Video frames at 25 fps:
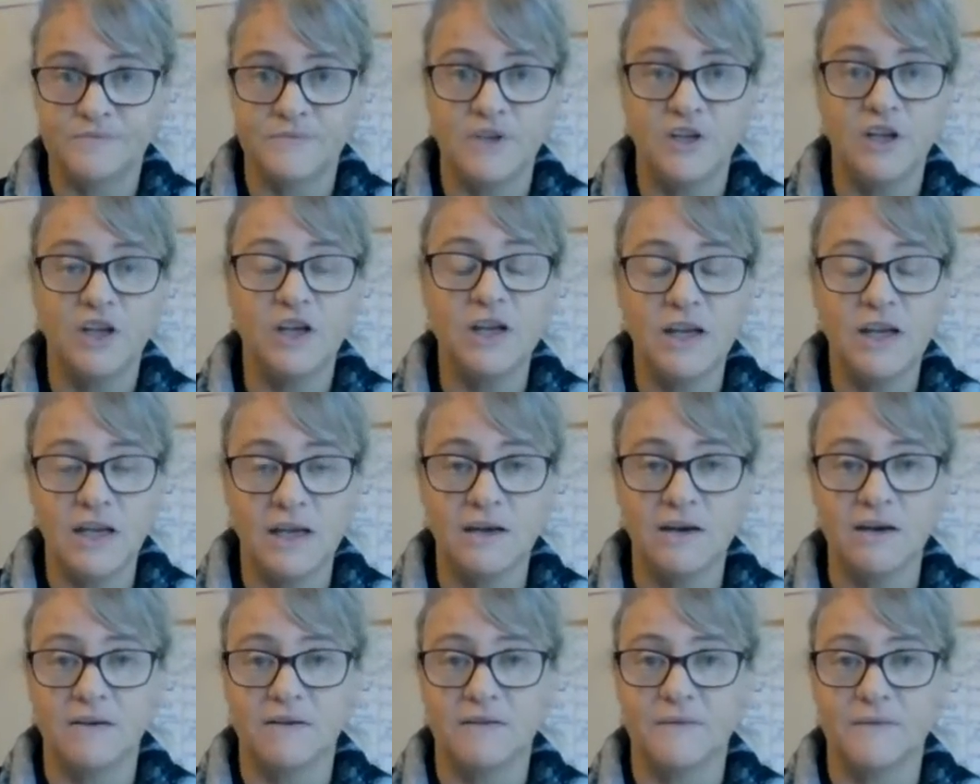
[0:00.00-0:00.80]
You
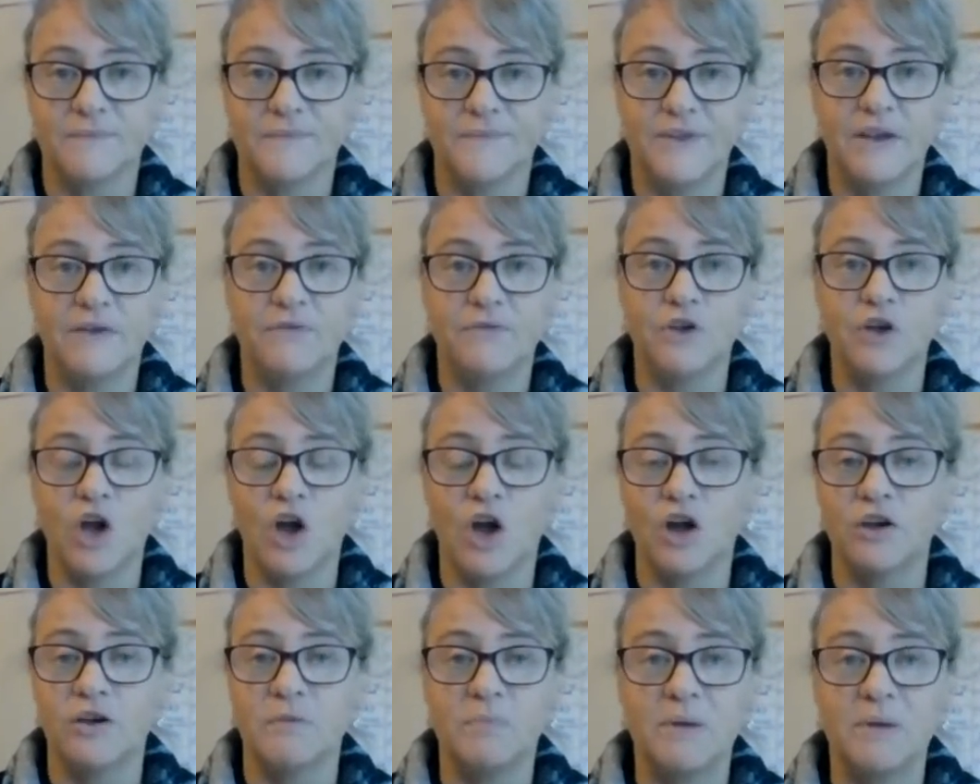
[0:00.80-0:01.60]
need it. If you're
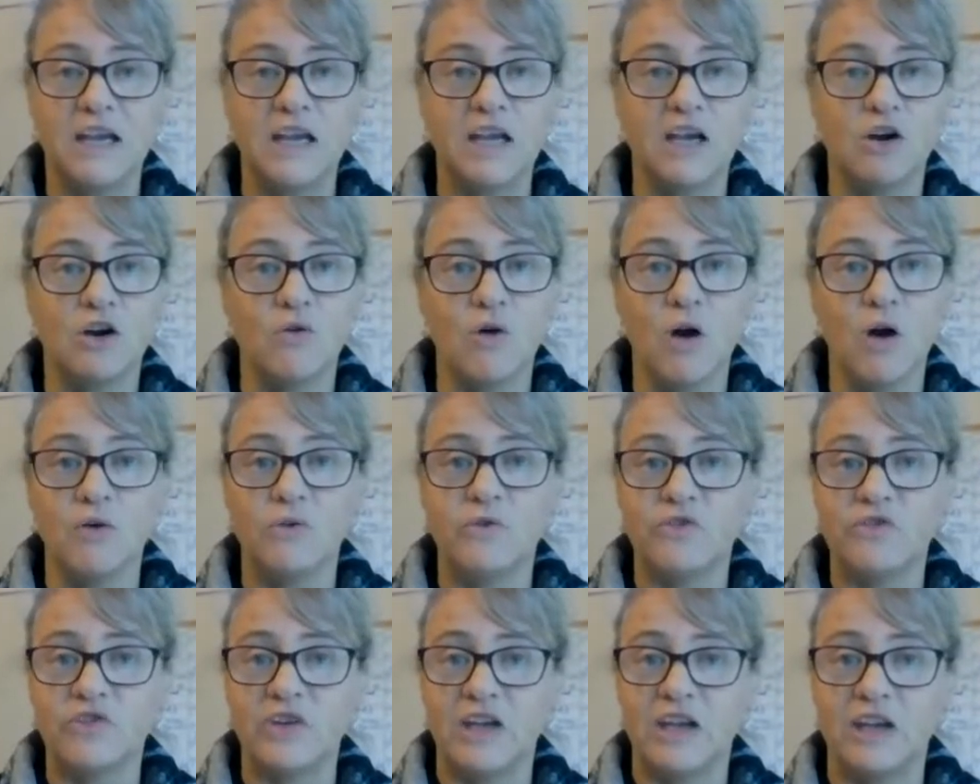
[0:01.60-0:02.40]
going to be
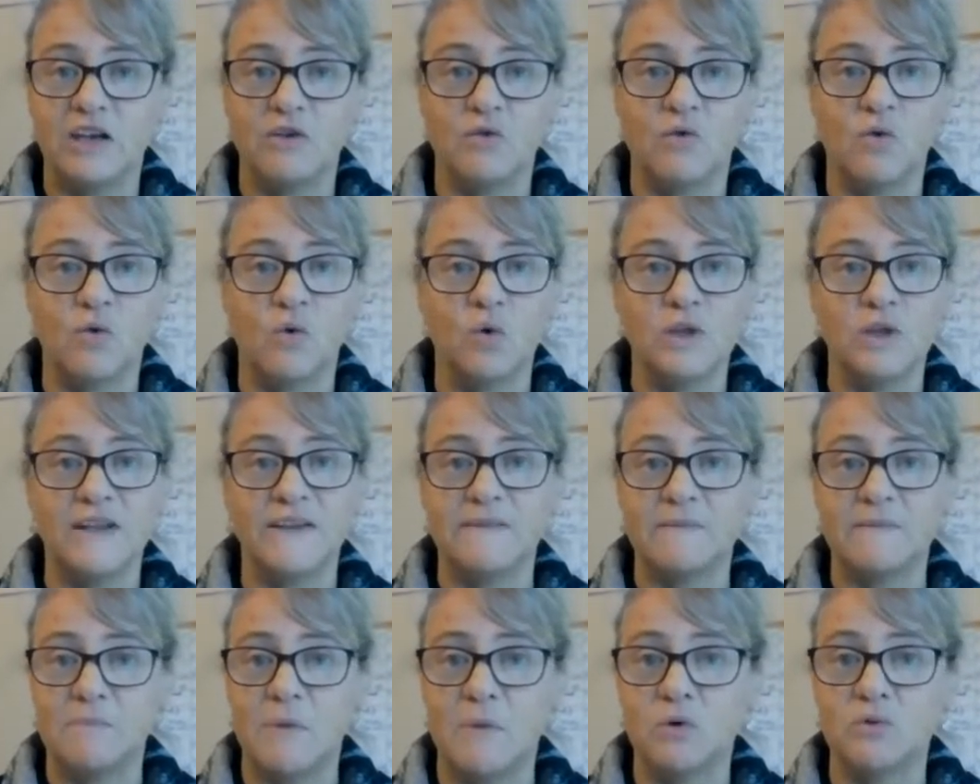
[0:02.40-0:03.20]
engrossed in all
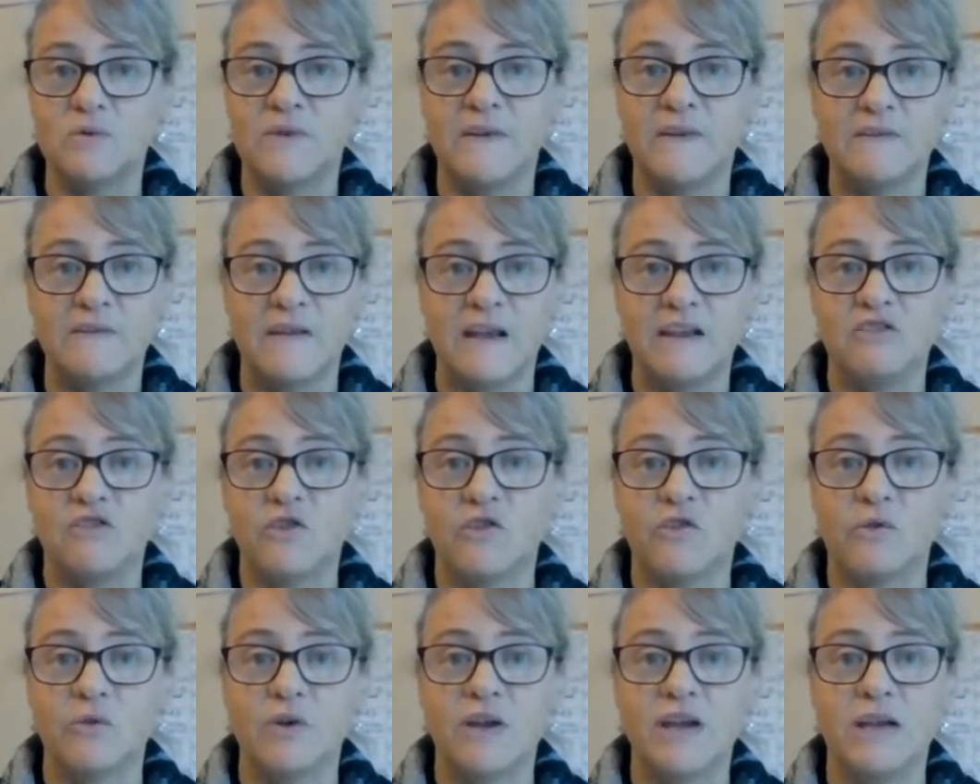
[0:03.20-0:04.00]
this
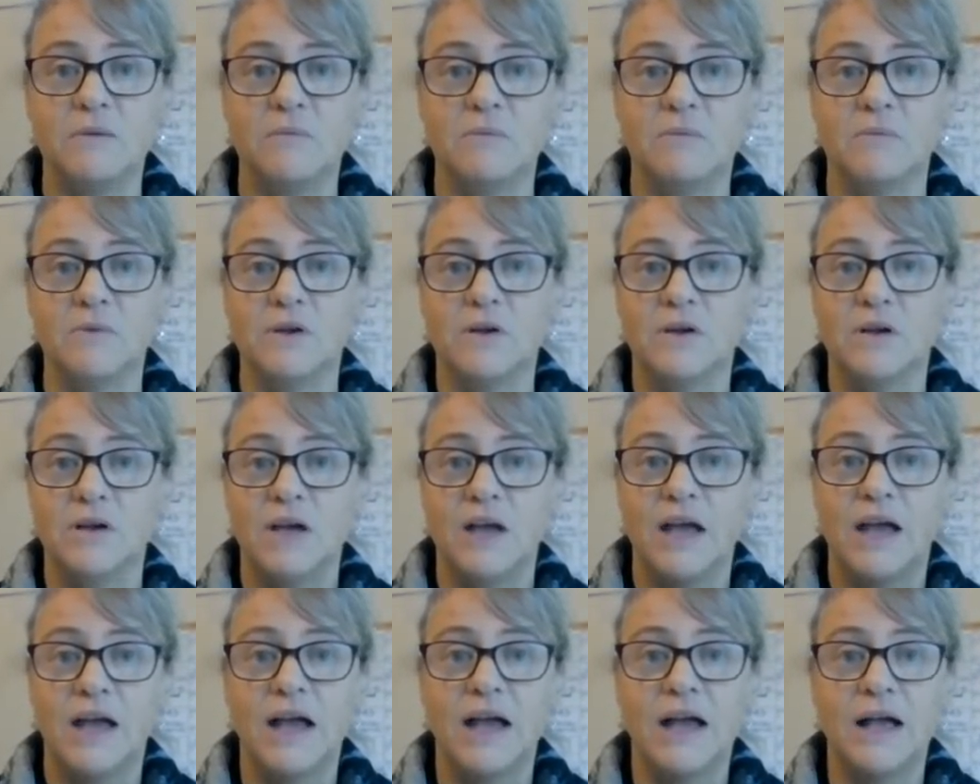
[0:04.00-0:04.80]
multi-sensory
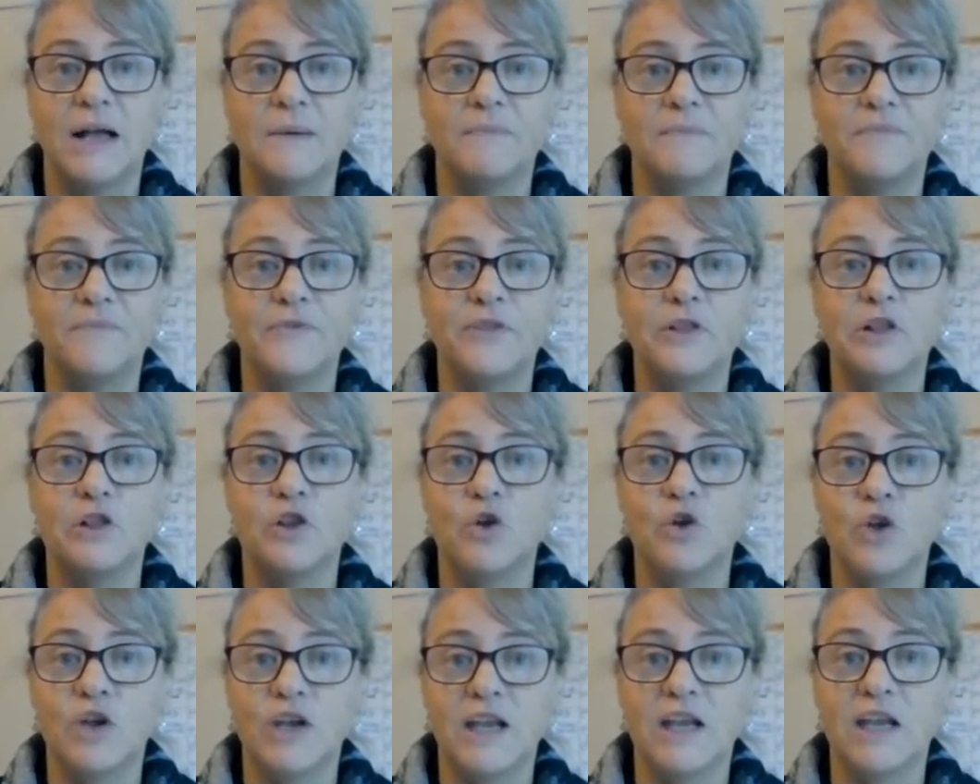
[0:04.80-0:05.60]

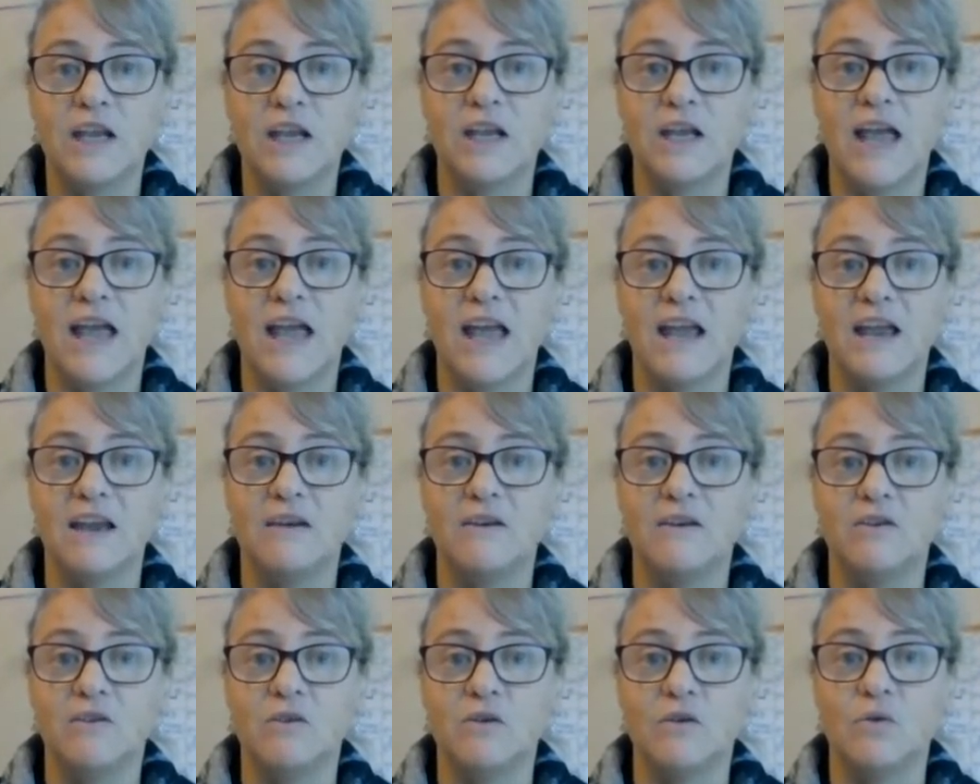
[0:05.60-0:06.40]
learning
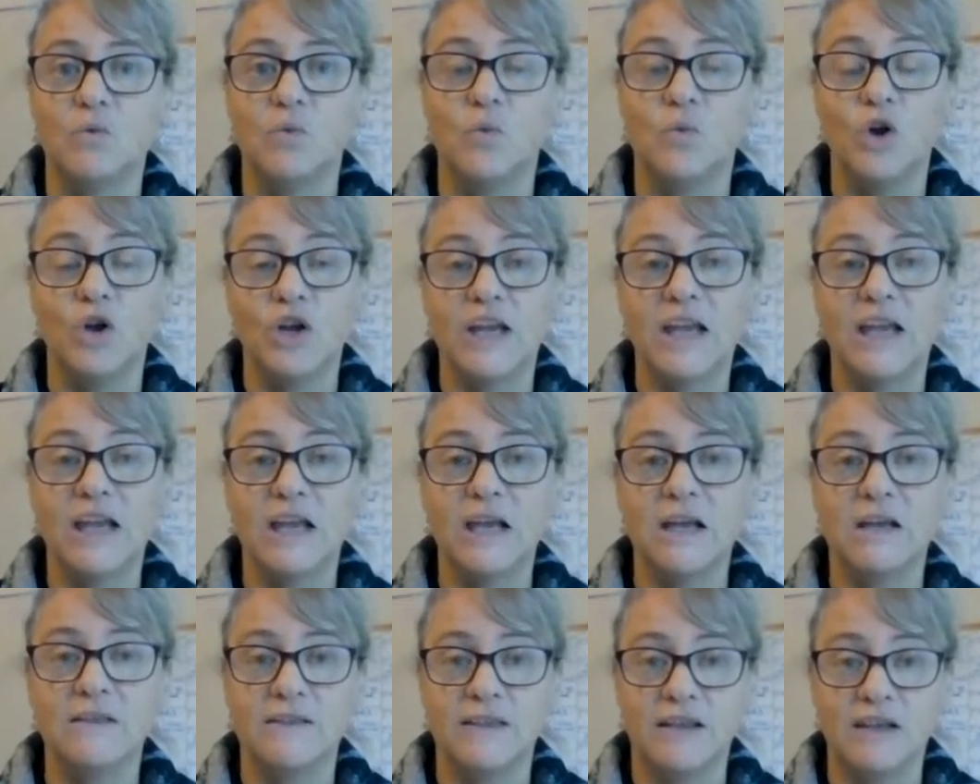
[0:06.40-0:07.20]
and
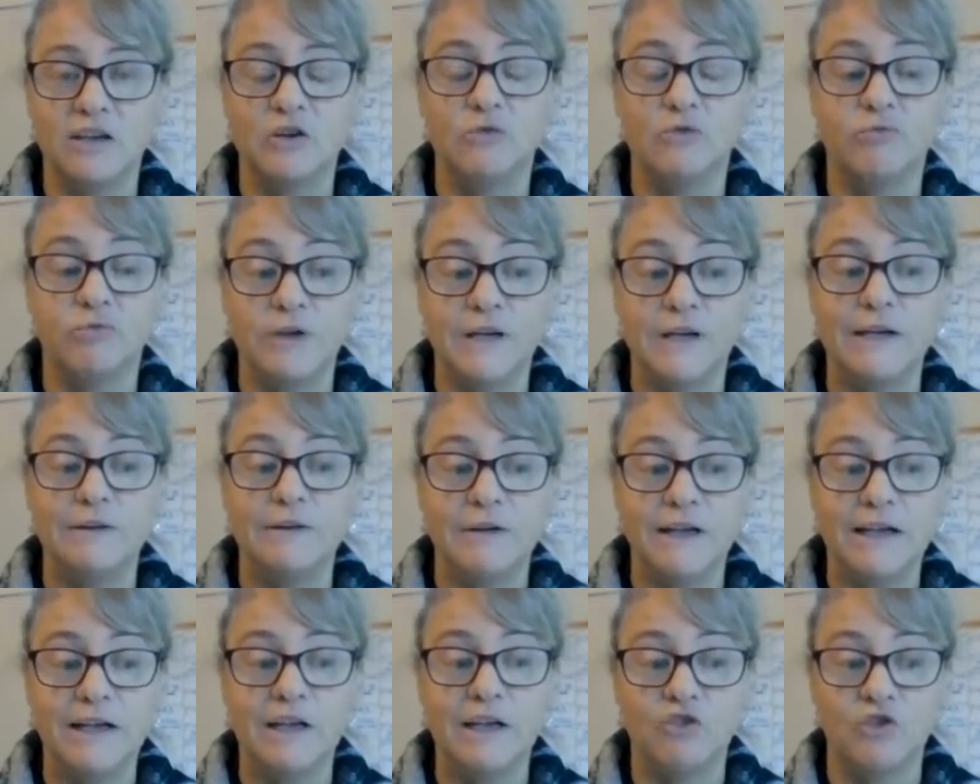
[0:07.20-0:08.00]
working, then you really,
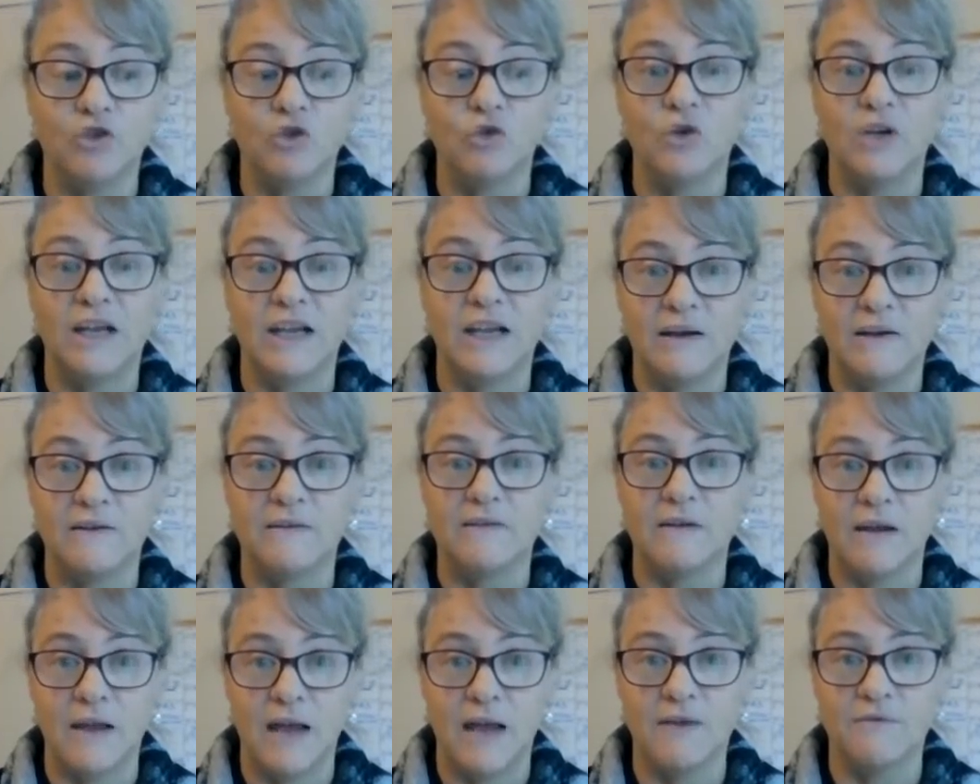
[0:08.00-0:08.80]
really do need
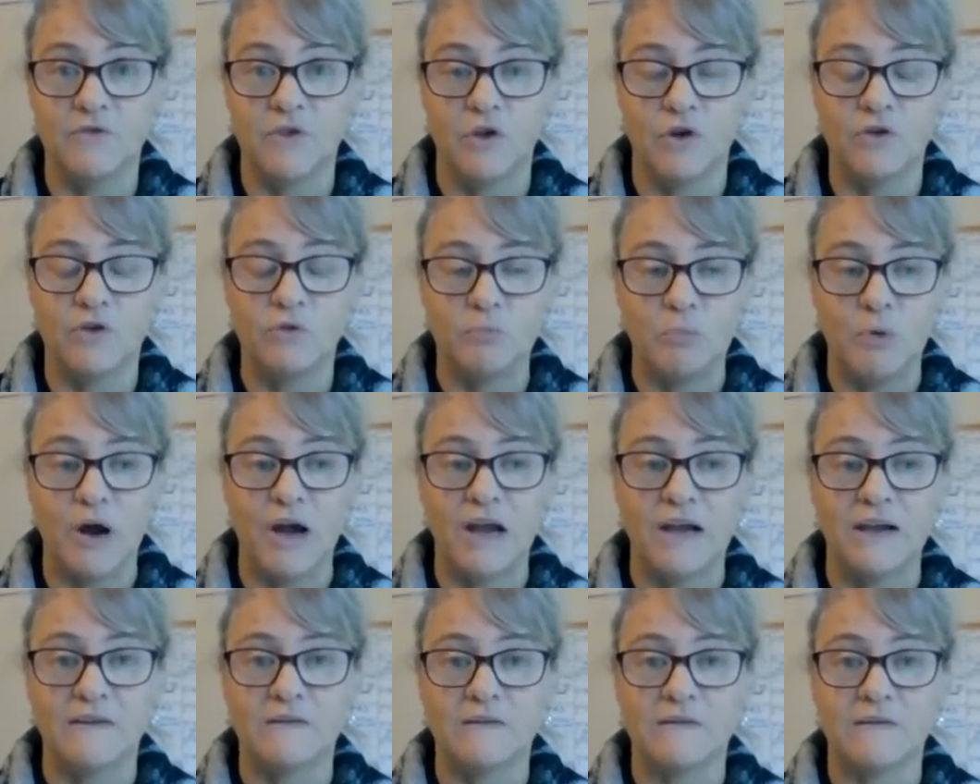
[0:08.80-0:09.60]
to have those
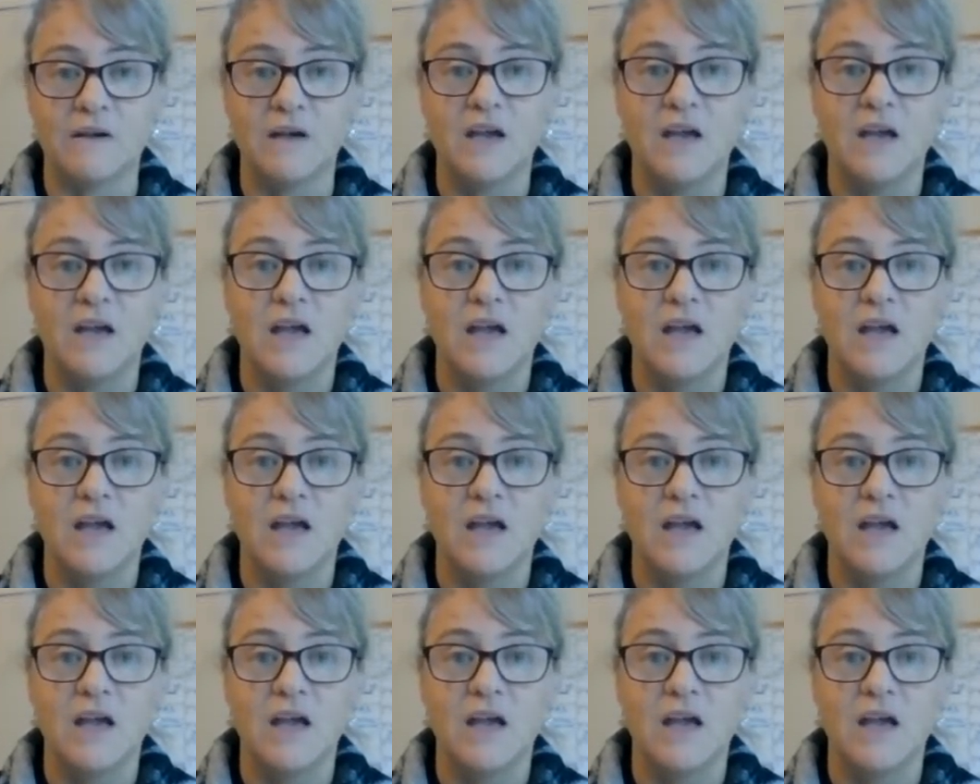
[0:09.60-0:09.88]
breaks,